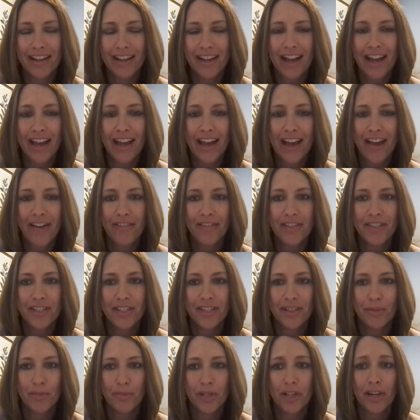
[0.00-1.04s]
I have
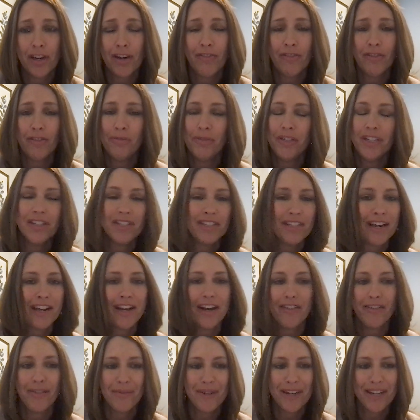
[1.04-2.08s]
to be careful because not
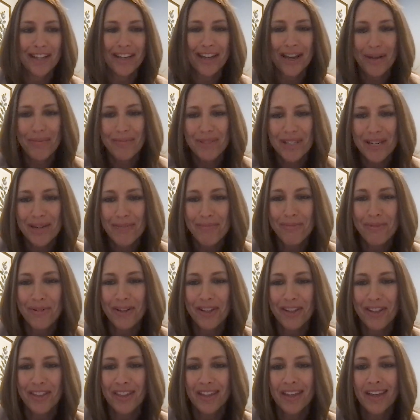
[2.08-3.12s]
everybody comes up
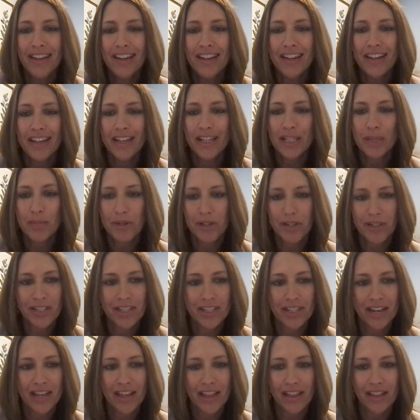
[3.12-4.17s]
with experience
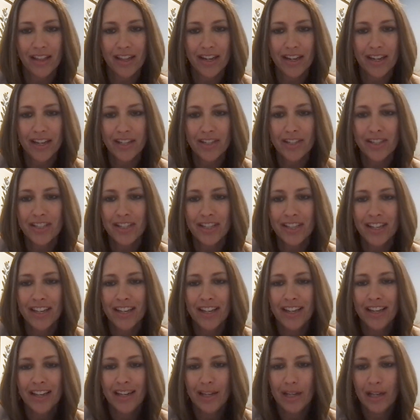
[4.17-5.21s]
in athletics.
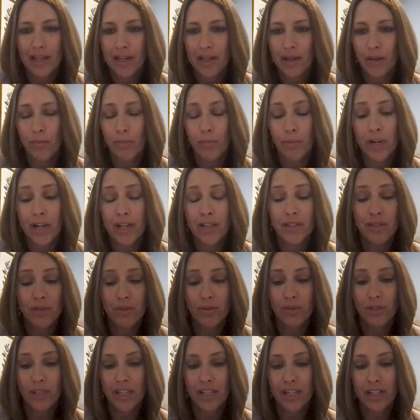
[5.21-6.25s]
But I
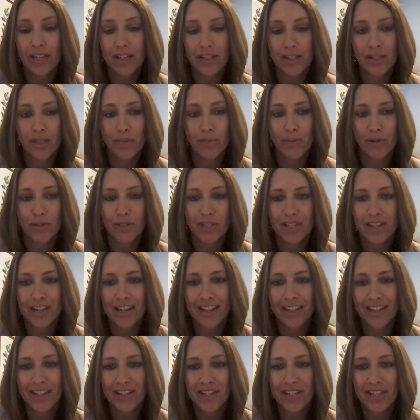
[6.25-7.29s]
do lean on sports
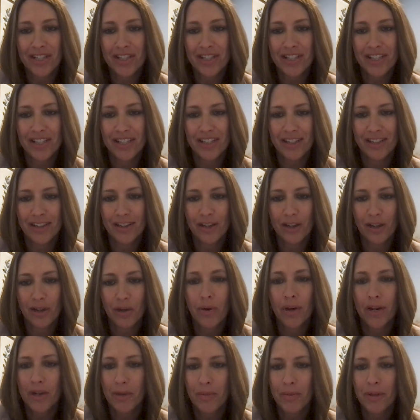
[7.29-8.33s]
analogies
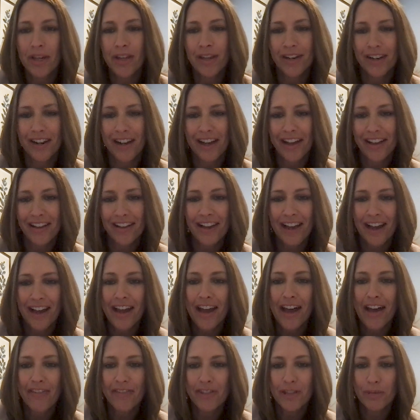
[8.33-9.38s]
quite a bit. And I
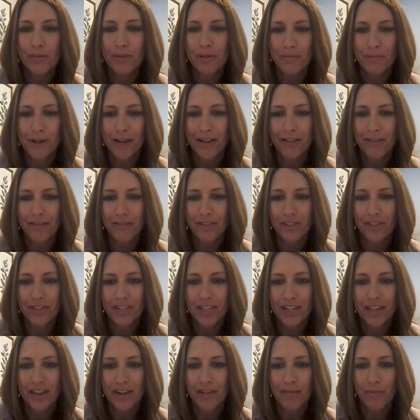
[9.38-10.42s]
have to be mindful to
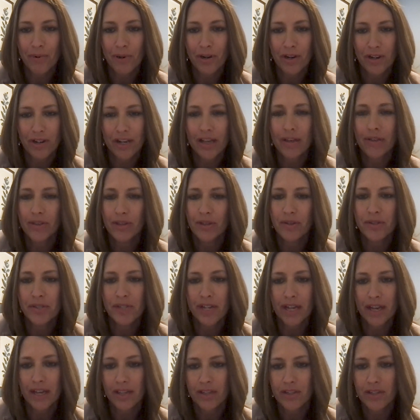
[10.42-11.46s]
kind of broaden out those
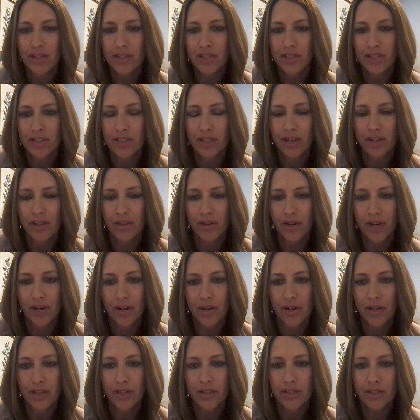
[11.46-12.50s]
analogies into other
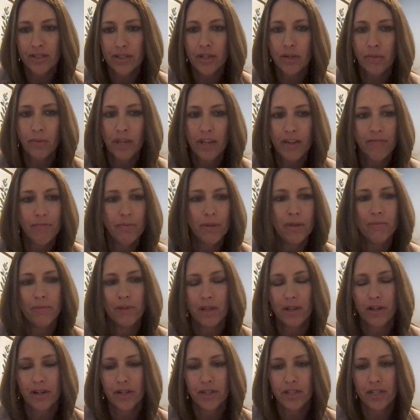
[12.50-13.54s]
areas. We have people
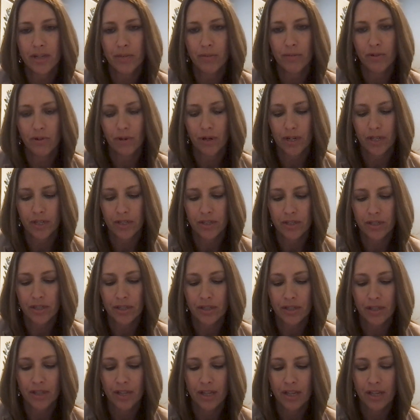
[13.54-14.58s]
on our team who are
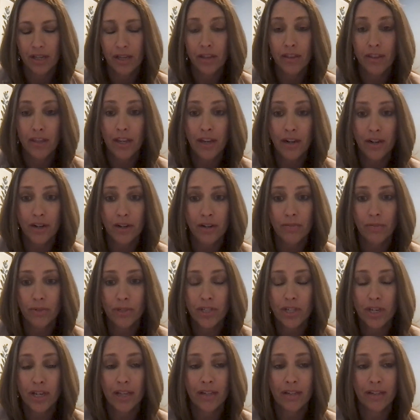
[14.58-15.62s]
into theater,
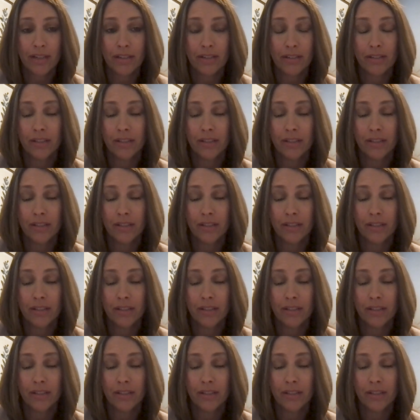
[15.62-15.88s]
which I